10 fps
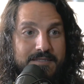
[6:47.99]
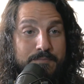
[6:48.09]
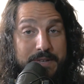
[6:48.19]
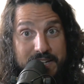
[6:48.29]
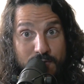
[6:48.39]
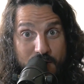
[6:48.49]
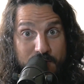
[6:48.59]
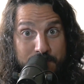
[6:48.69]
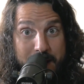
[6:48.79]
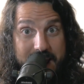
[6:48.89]
Be your
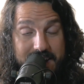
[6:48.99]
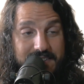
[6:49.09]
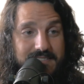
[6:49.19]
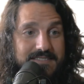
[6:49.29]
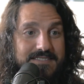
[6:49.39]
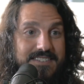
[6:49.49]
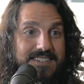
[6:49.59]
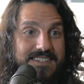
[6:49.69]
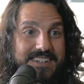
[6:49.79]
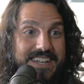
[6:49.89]
own man.
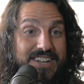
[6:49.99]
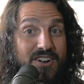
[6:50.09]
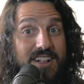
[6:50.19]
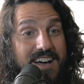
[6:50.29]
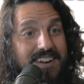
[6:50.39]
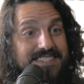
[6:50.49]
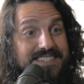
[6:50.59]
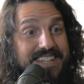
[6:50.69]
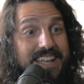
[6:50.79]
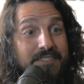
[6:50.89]
In all
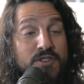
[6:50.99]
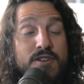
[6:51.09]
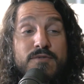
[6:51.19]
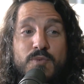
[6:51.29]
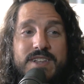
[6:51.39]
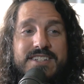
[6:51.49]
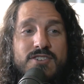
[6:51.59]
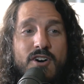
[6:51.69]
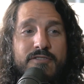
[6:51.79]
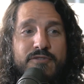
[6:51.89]
honesty, if you have a really
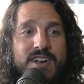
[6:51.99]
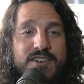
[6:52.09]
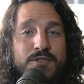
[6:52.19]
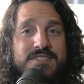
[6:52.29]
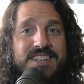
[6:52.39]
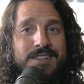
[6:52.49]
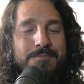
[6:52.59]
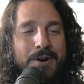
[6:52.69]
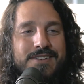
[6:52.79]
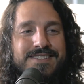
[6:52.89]
tall friend who's like the
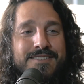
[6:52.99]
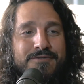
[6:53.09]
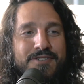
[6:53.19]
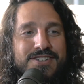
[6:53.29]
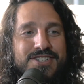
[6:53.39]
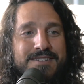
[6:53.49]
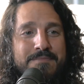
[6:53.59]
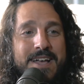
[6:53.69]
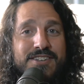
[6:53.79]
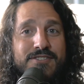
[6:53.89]
boss of the
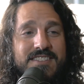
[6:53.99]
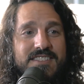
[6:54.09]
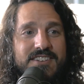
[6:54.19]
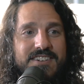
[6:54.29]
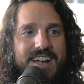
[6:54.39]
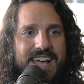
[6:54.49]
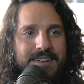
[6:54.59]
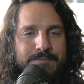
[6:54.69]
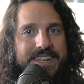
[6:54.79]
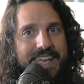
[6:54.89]
friendship and you're the little
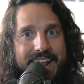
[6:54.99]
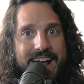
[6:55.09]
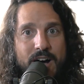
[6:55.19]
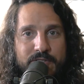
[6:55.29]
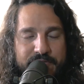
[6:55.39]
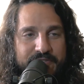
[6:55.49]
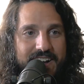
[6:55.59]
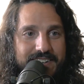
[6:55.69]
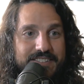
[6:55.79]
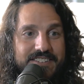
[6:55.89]
guy, get out and
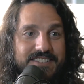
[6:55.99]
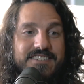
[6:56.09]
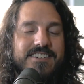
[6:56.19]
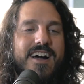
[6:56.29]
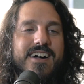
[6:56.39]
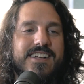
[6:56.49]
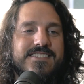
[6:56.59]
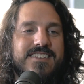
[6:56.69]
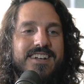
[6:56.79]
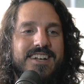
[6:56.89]
find other little
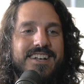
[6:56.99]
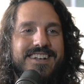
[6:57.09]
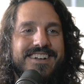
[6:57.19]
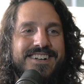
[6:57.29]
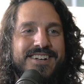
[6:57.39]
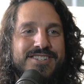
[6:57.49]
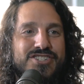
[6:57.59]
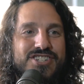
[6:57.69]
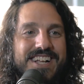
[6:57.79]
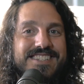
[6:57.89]
guys. Because
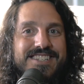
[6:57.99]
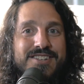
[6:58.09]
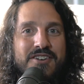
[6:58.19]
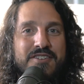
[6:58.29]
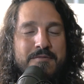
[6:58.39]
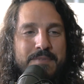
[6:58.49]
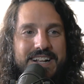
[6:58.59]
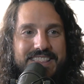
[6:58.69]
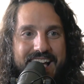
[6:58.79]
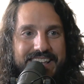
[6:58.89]
chances are you're being
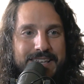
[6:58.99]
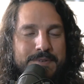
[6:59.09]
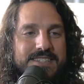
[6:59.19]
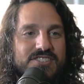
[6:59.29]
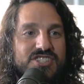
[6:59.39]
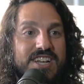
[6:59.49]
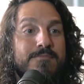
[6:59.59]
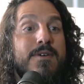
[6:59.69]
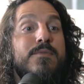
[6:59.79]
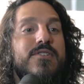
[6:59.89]
a lackey piece of shit.
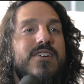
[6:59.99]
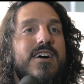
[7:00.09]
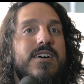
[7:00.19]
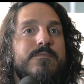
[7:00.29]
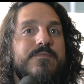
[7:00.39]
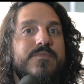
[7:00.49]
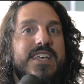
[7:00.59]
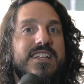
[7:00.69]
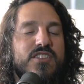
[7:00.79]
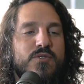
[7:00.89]
Remember
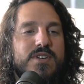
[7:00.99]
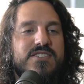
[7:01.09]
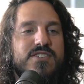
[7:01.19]
in Looney